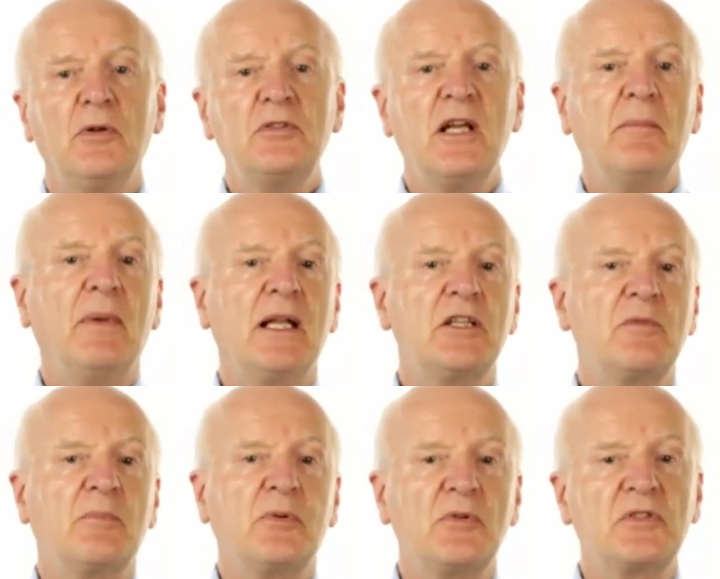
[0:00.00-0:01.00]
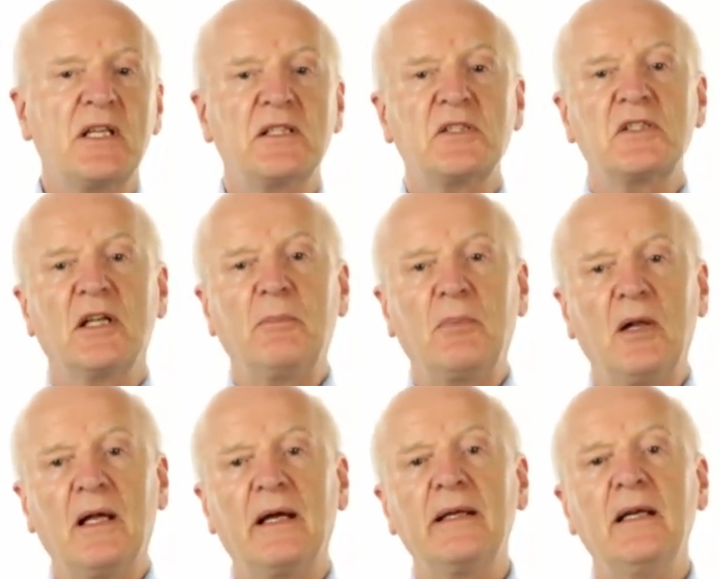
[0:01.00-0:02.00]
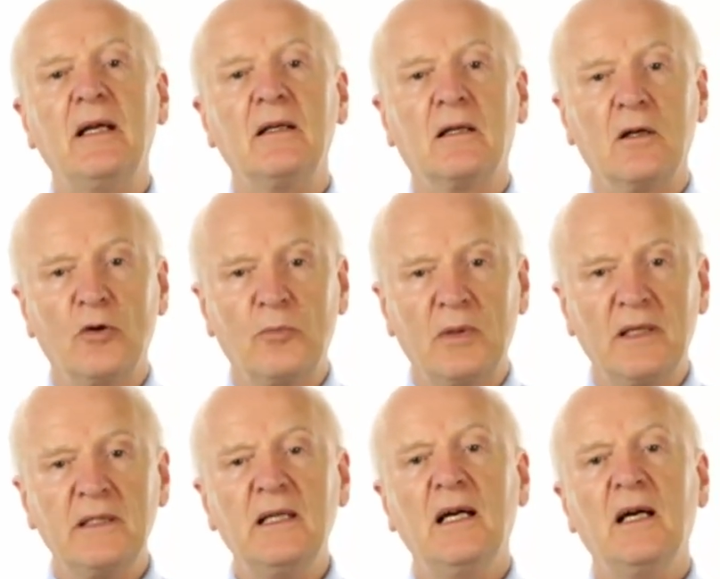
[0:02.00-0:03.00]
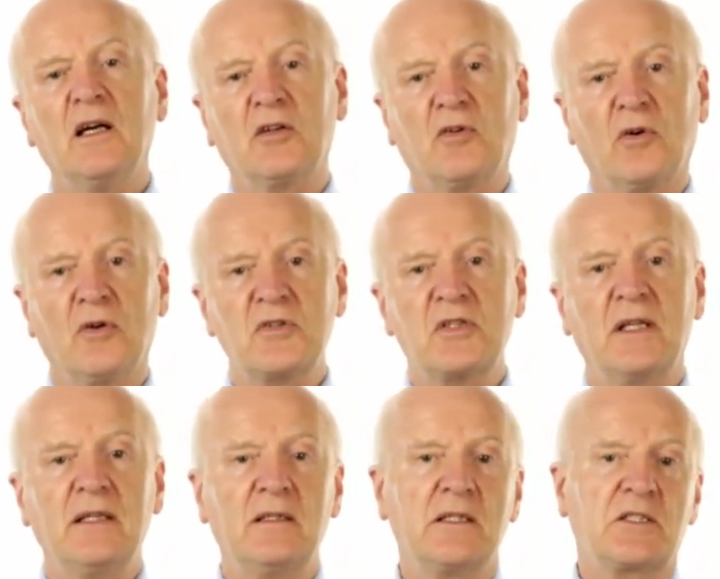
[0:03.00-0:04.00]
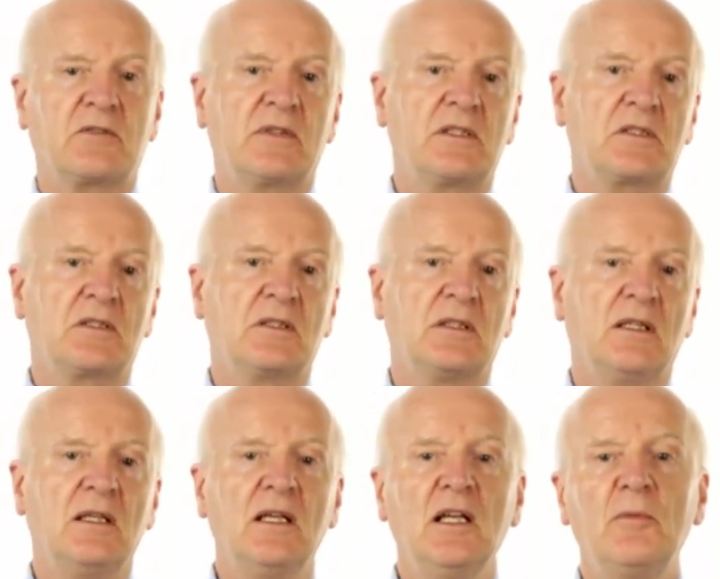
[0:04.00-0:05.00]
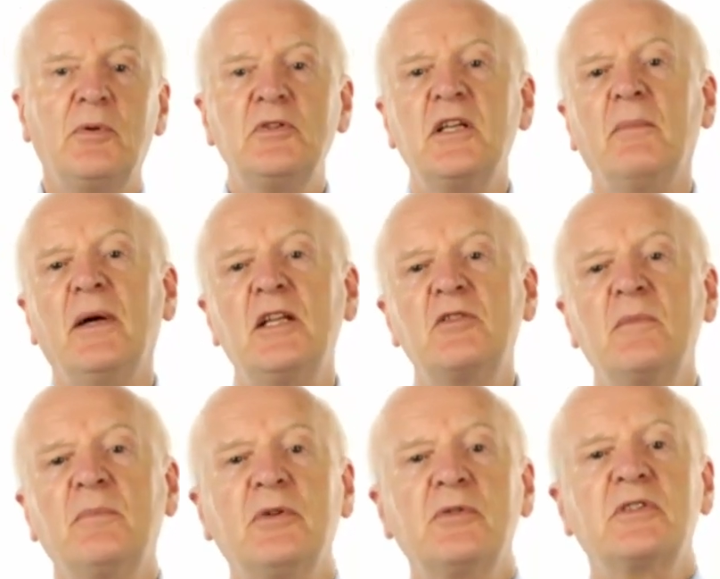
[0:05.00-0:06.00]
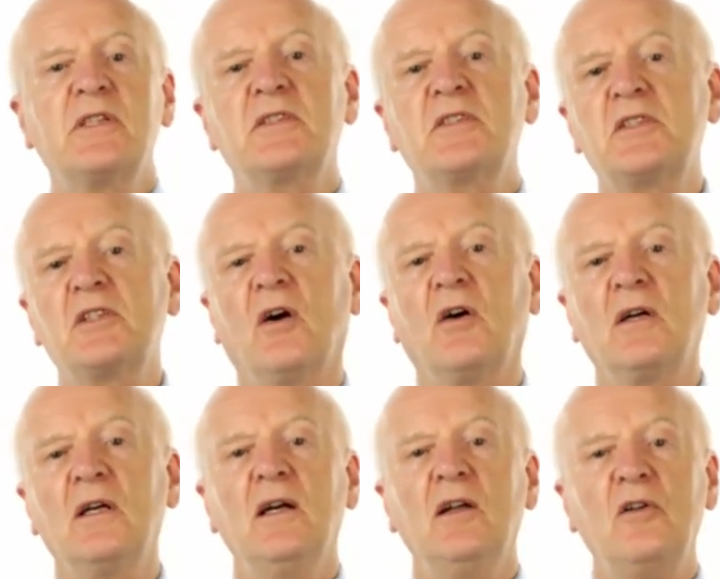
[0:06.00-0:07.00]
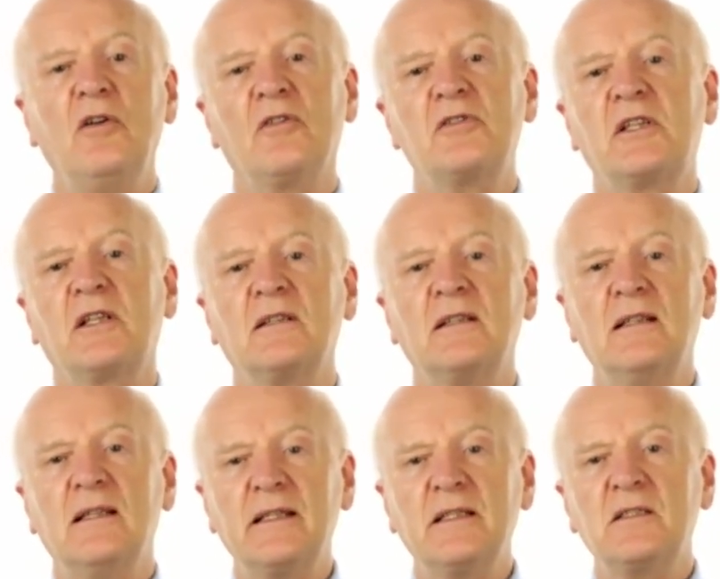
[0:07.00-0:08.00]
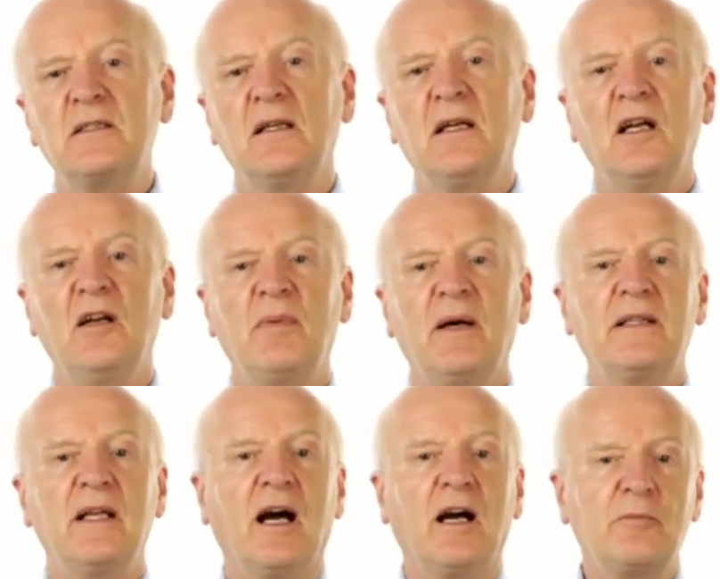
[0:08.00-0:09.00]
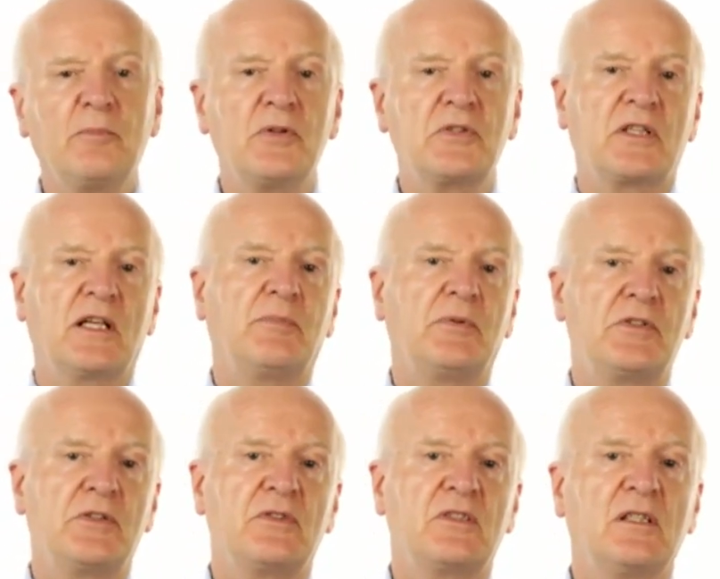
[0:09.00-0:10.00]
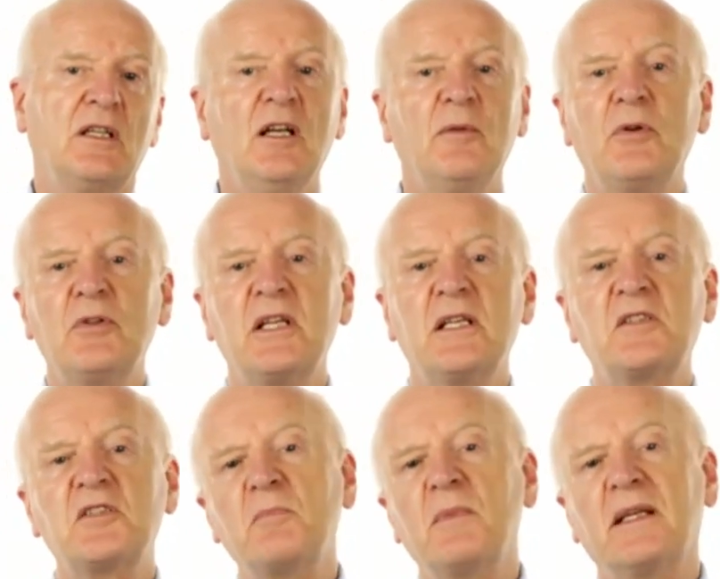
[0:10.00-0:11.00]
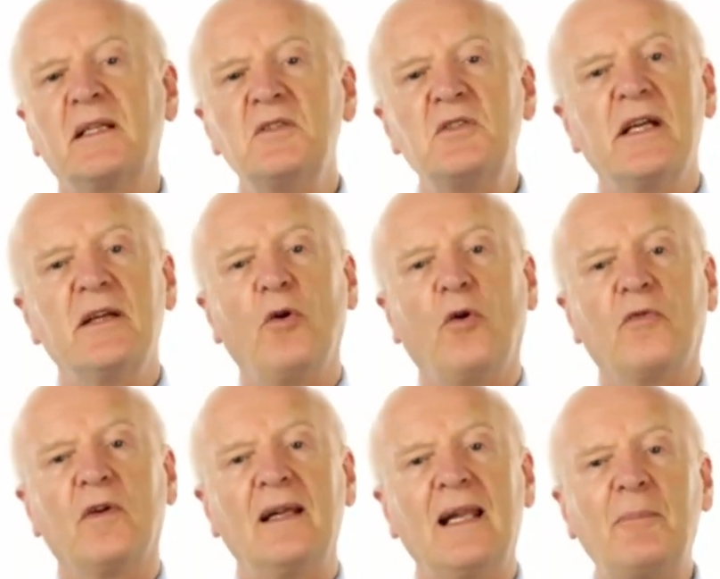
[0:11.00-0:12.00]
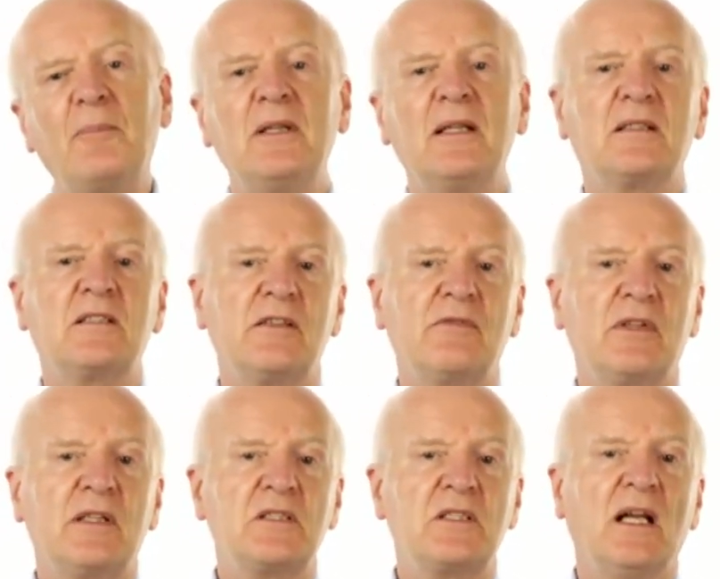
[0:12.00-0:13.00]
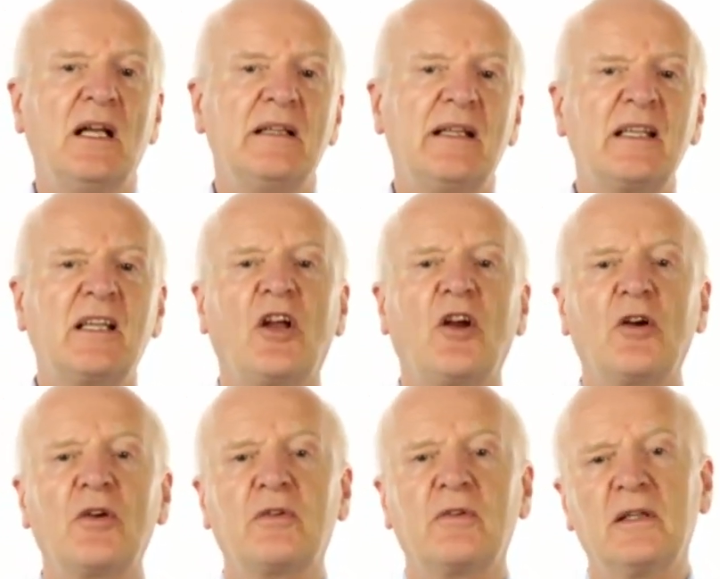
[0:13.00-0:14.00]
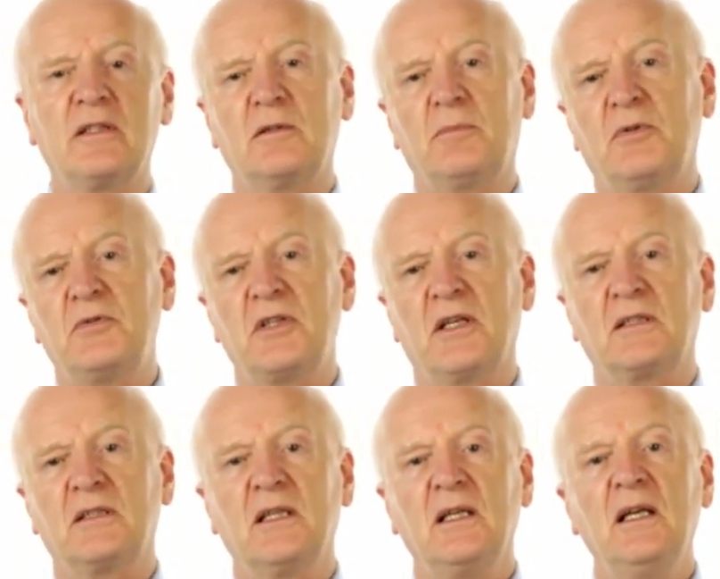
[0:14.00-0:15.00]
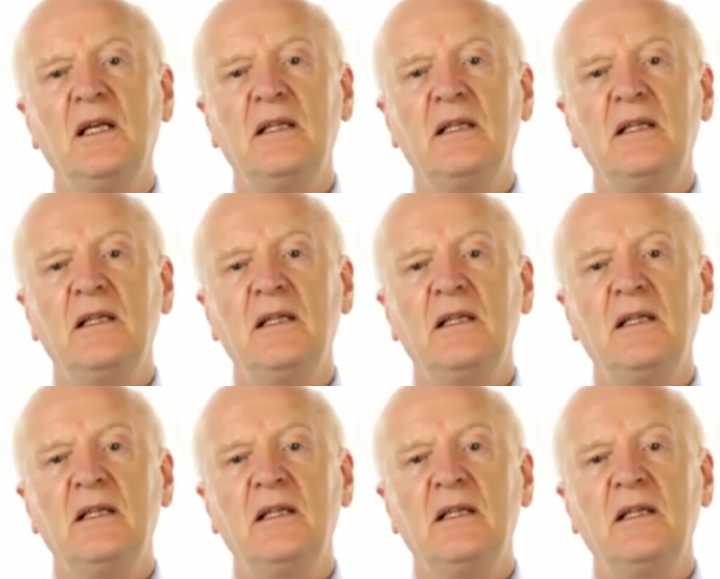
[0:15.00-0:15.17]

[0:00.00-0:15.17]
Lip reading: Project management processes apply globally across industries. Project management processes are logically linked by the outputs they produce. Processes may contain overlapping activities that occur throughout the project.